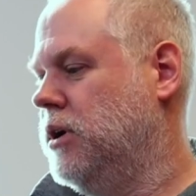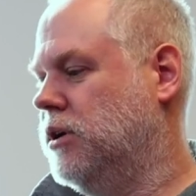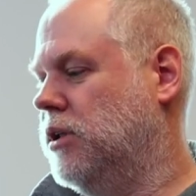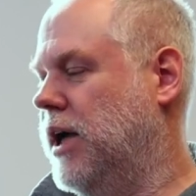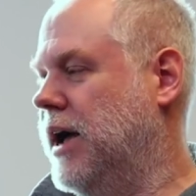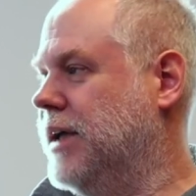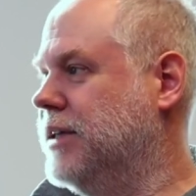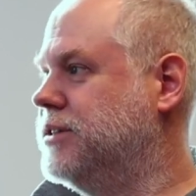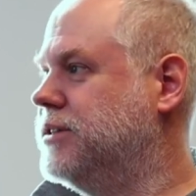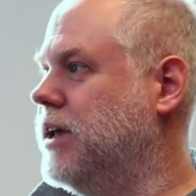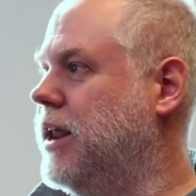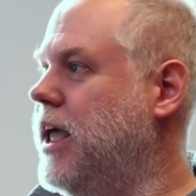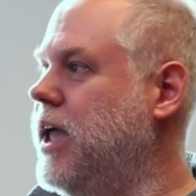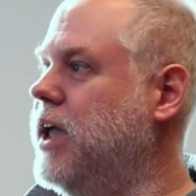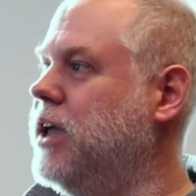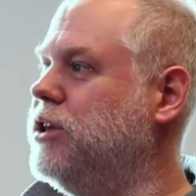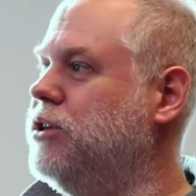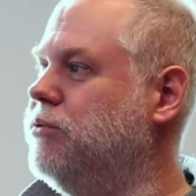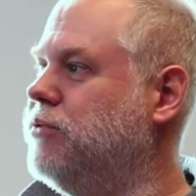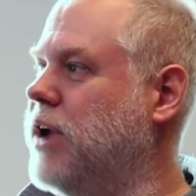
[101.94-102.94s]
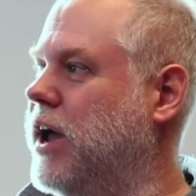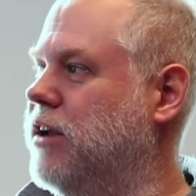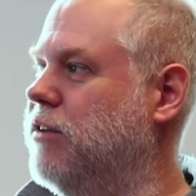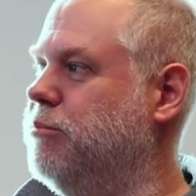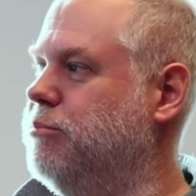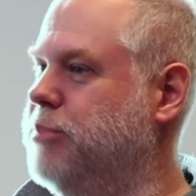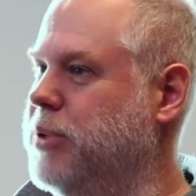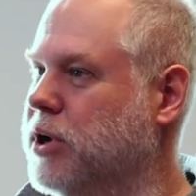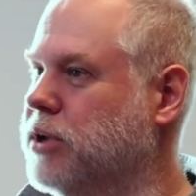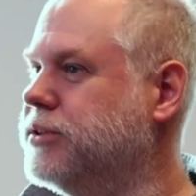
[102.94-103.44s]
clients said, hey, you've kind
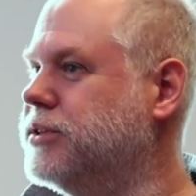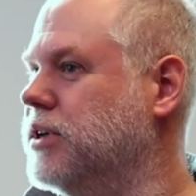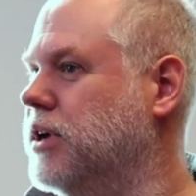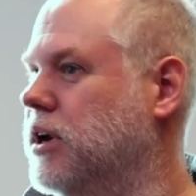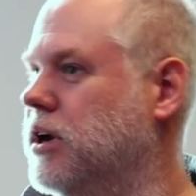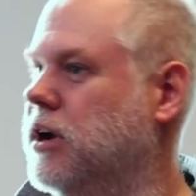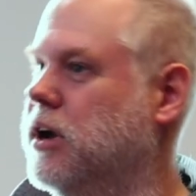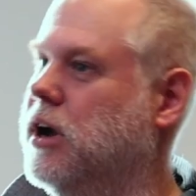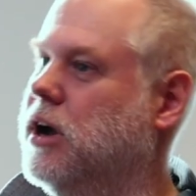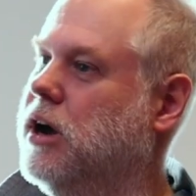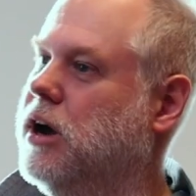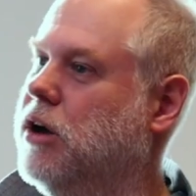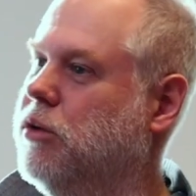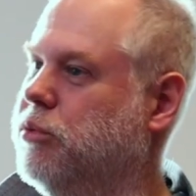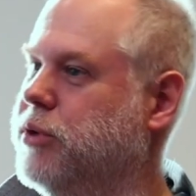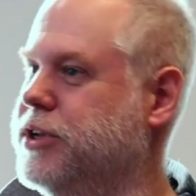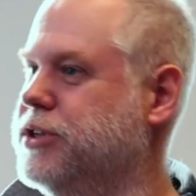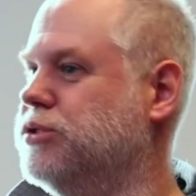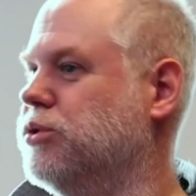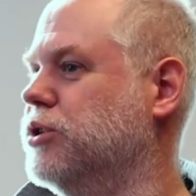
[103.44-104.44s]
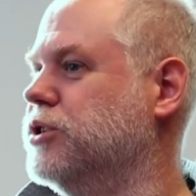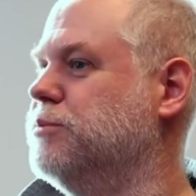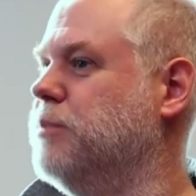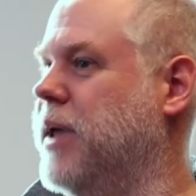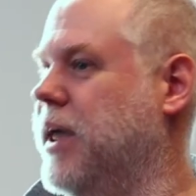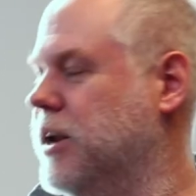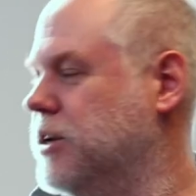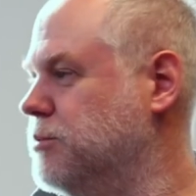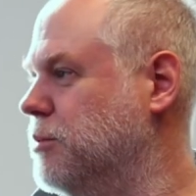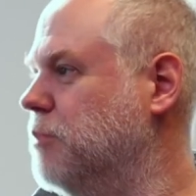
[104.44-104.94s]
of built a resource
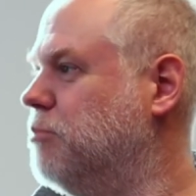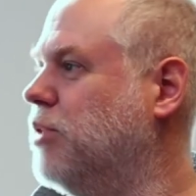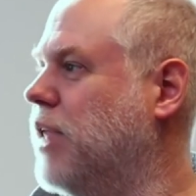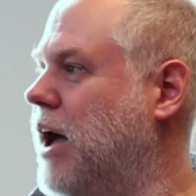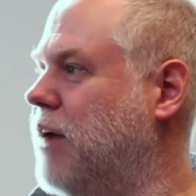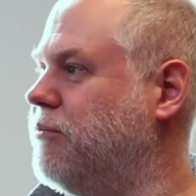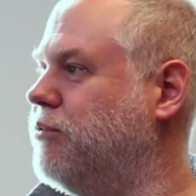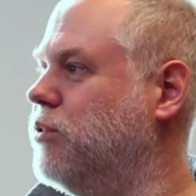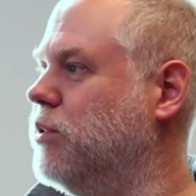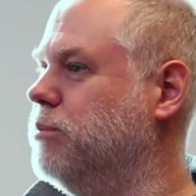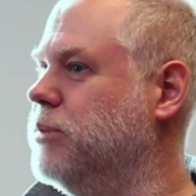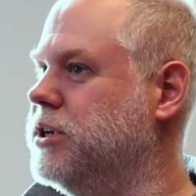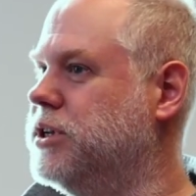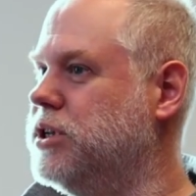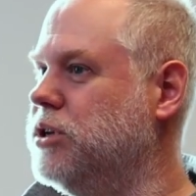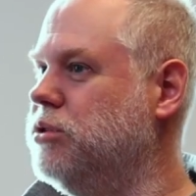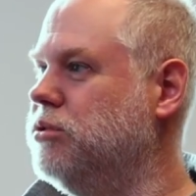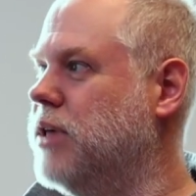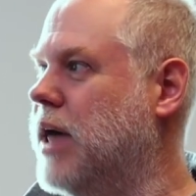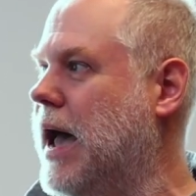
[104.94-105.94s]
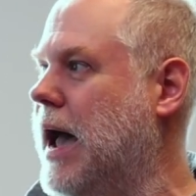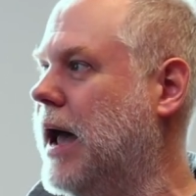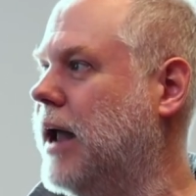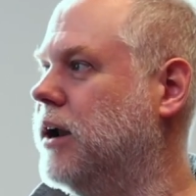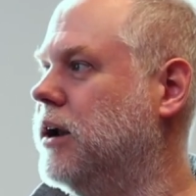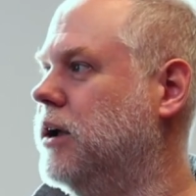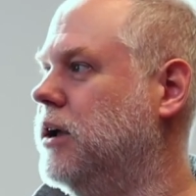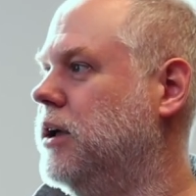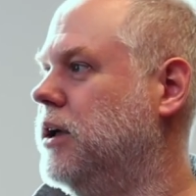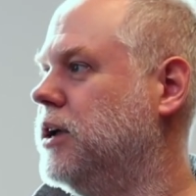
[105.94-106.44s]
management platform to do
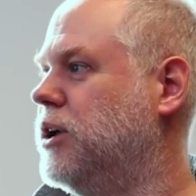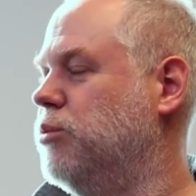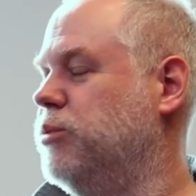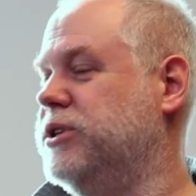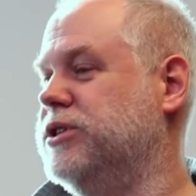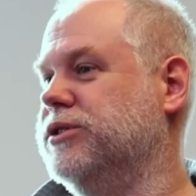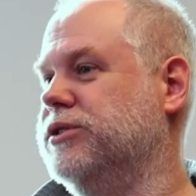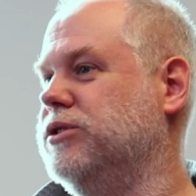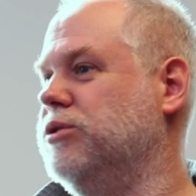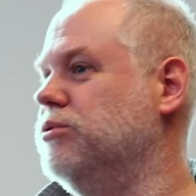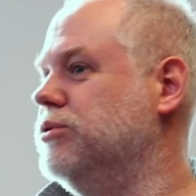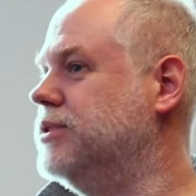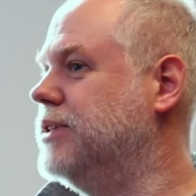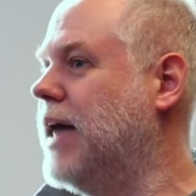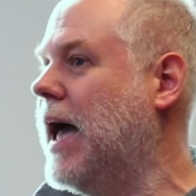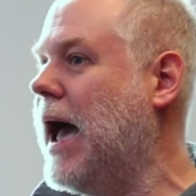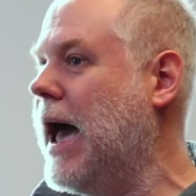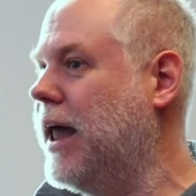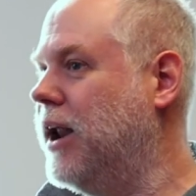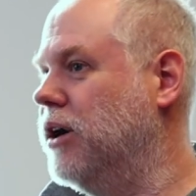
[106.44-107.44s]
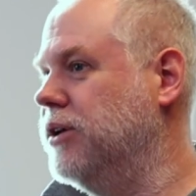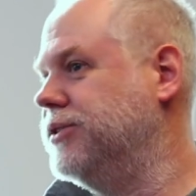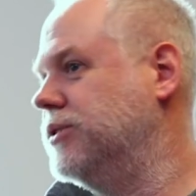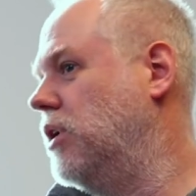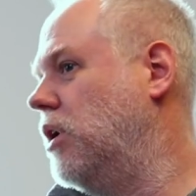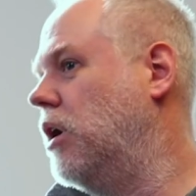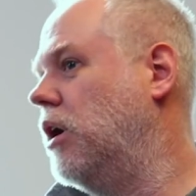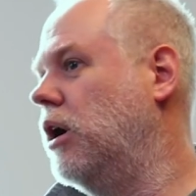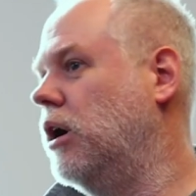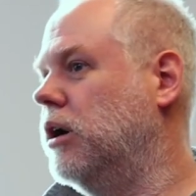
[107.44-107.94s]
that. Can we just use that as
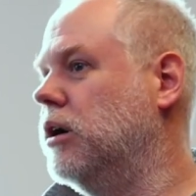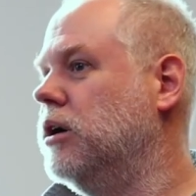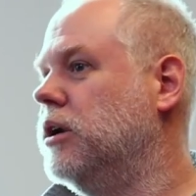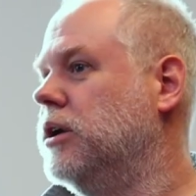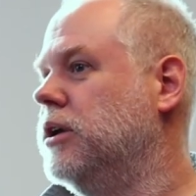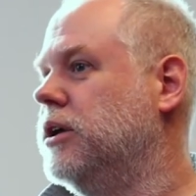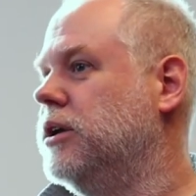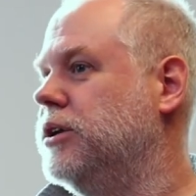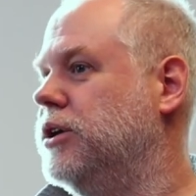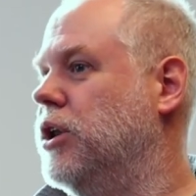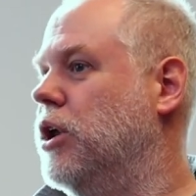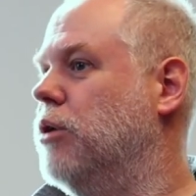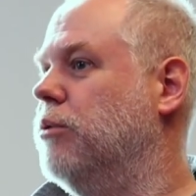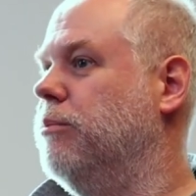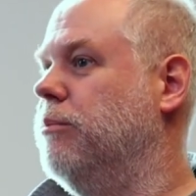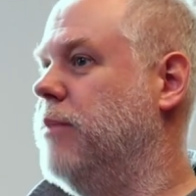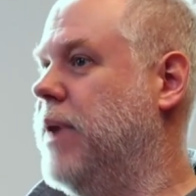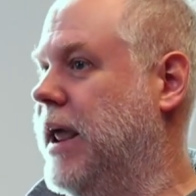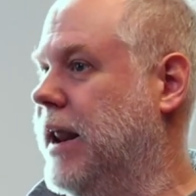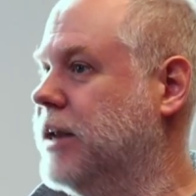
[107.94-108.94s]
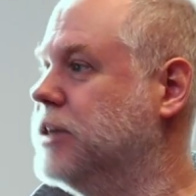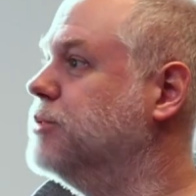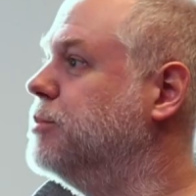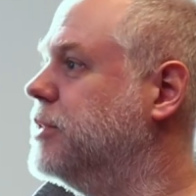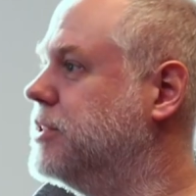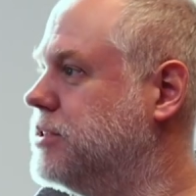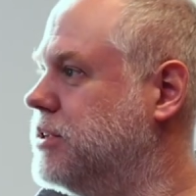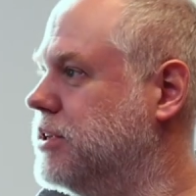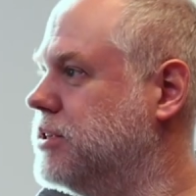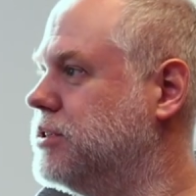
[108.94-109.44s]
our
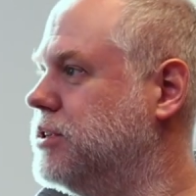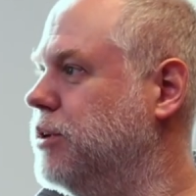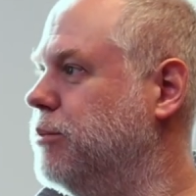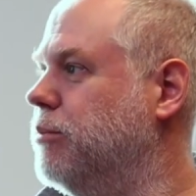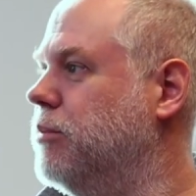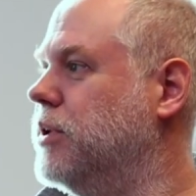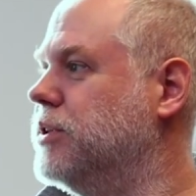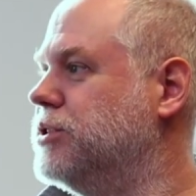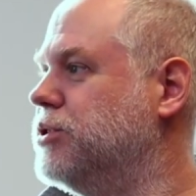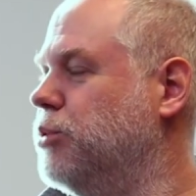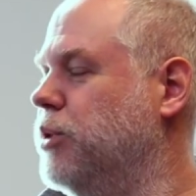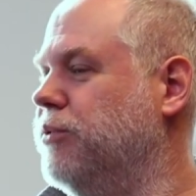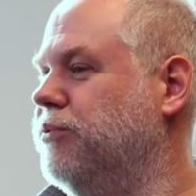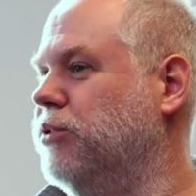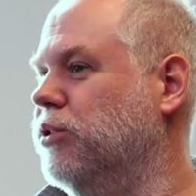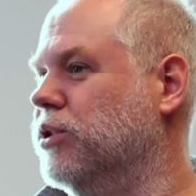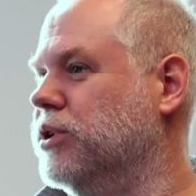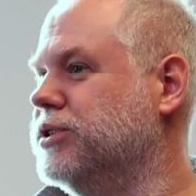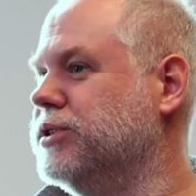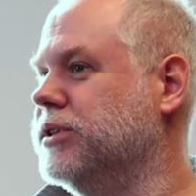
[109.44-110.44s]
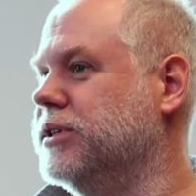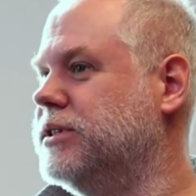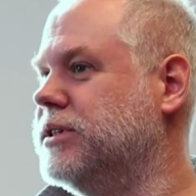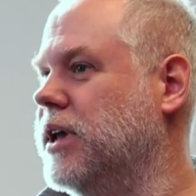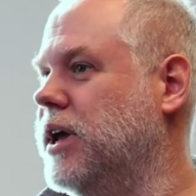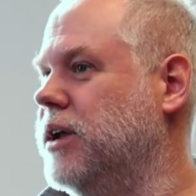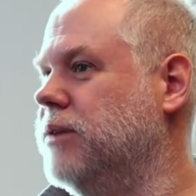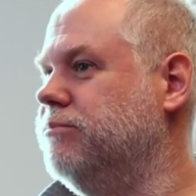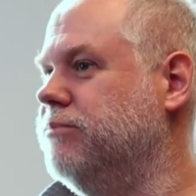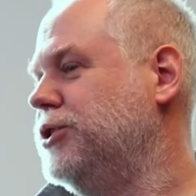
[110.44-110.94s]
management system? And so we foolishly
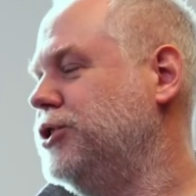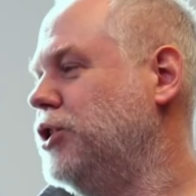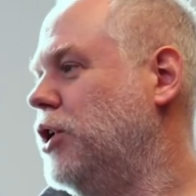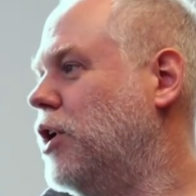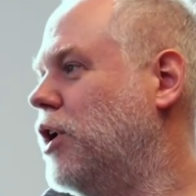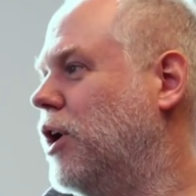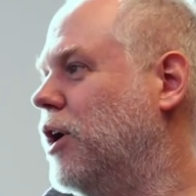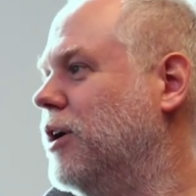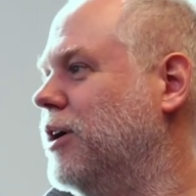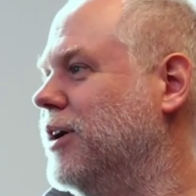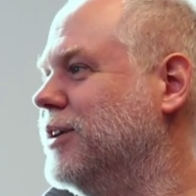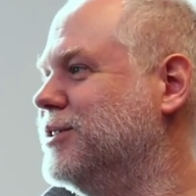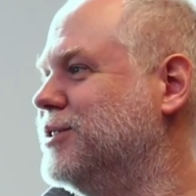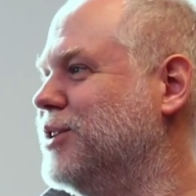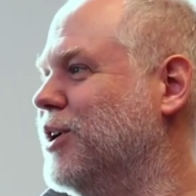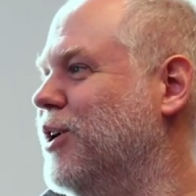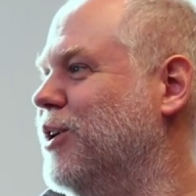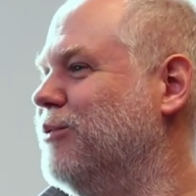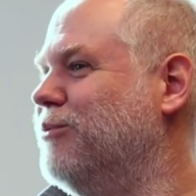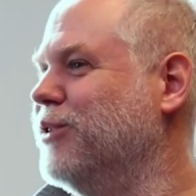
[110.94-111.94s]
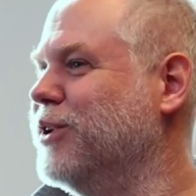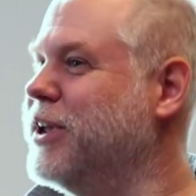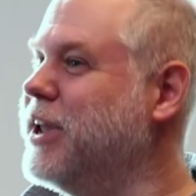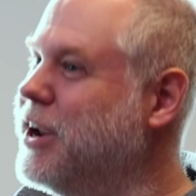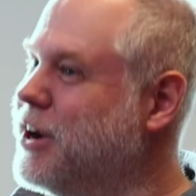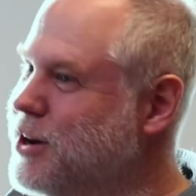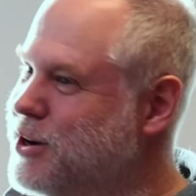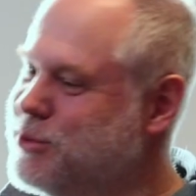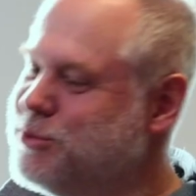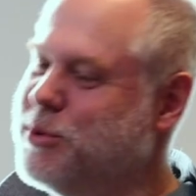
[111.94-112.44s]
said, sure. And so for
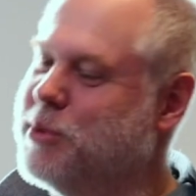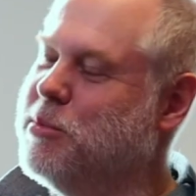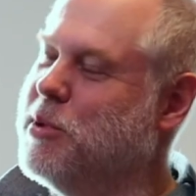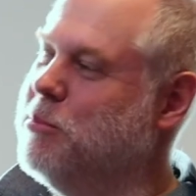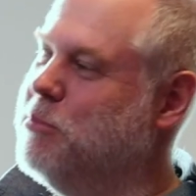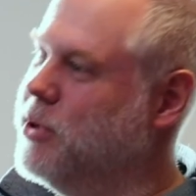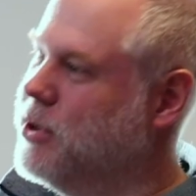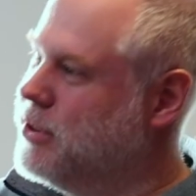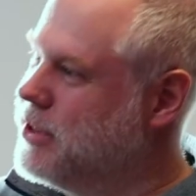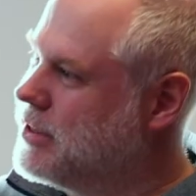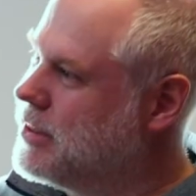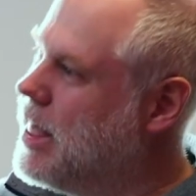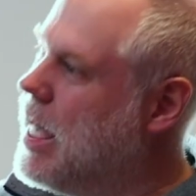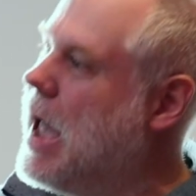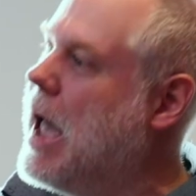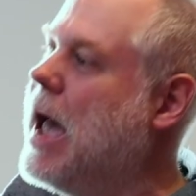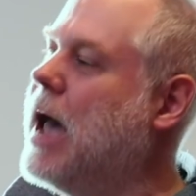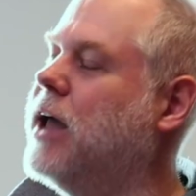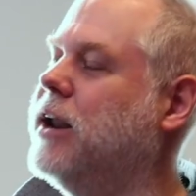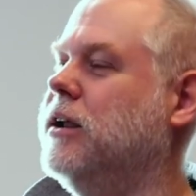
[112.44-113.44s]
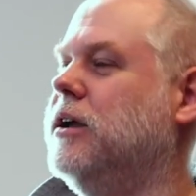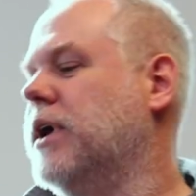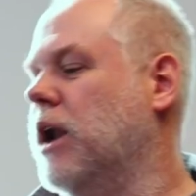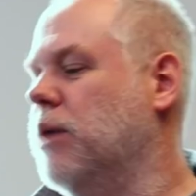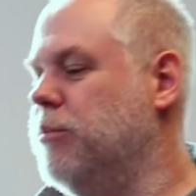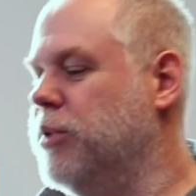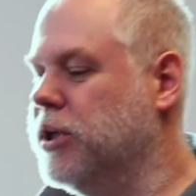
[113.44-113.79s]
years, we've been building that